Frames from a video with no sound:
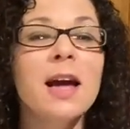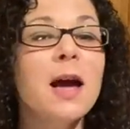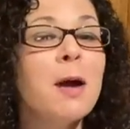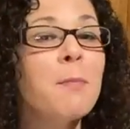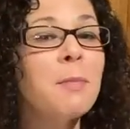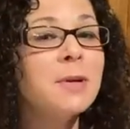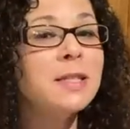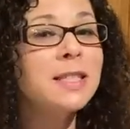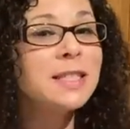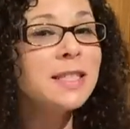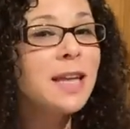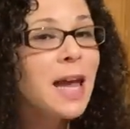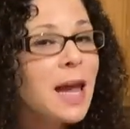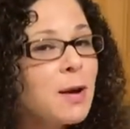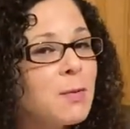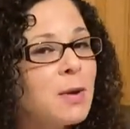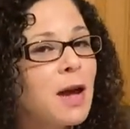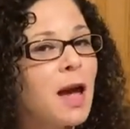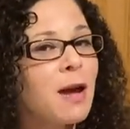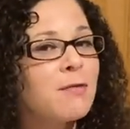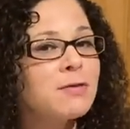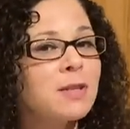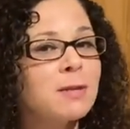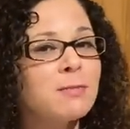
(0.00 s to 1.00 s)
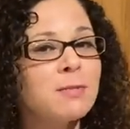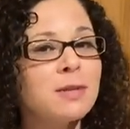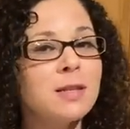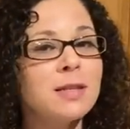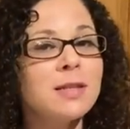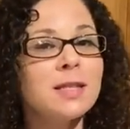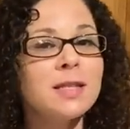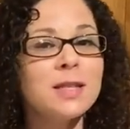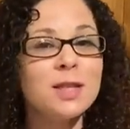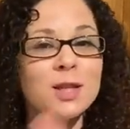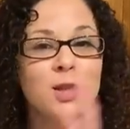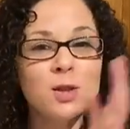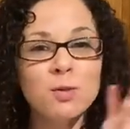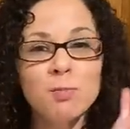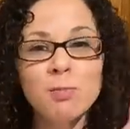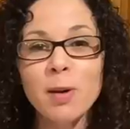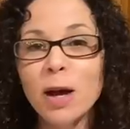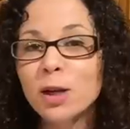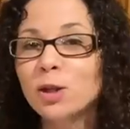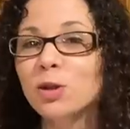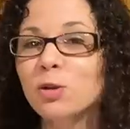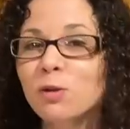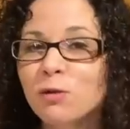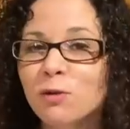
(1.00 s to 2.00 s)
But today we have something
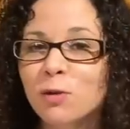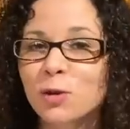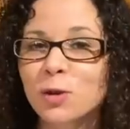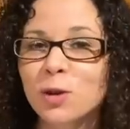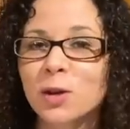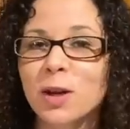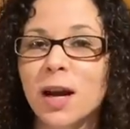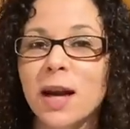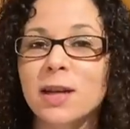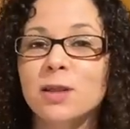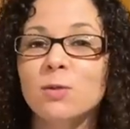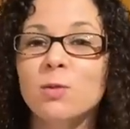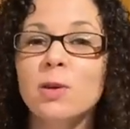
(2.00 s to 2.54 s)
special for you guys.